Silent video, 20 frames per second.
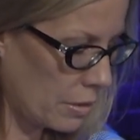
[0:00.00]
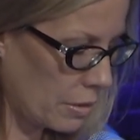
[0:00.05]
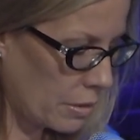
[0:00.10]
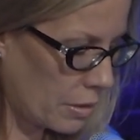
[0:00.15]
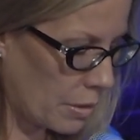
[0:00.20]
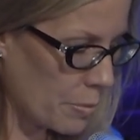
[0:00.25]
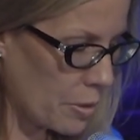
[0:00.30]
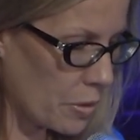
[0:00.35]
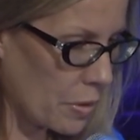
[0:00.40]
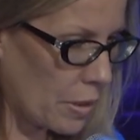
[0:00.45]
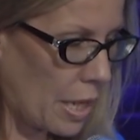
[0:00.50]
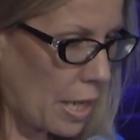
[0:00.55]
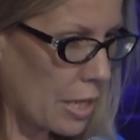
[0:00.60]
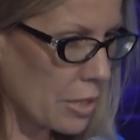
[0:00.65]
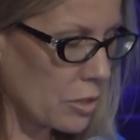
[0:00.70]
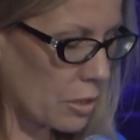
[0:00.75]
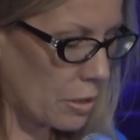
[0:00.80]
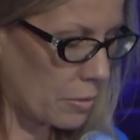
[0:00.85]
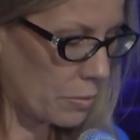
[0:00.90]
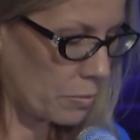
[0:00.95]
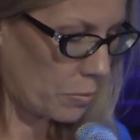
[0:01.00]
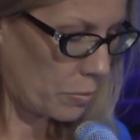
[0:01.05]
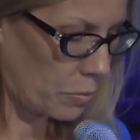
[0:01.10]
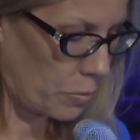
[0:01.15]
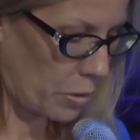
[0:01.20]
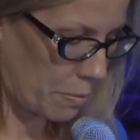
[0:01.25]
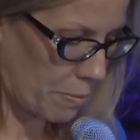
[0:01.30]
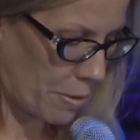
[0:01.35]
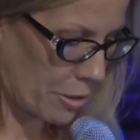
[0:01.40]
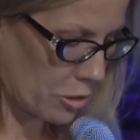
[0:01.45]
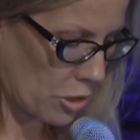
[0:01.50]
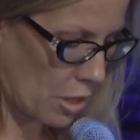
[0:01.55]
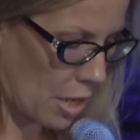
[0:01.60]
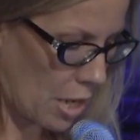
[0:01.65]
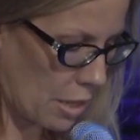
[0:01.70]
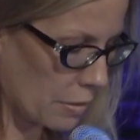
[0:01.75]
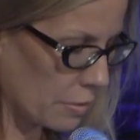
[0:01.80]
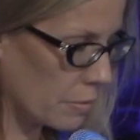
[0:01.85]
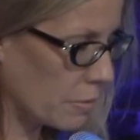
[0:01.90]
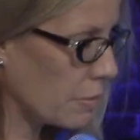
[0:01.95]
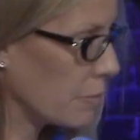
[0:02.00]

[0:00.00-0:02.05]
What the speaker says: communication with my child.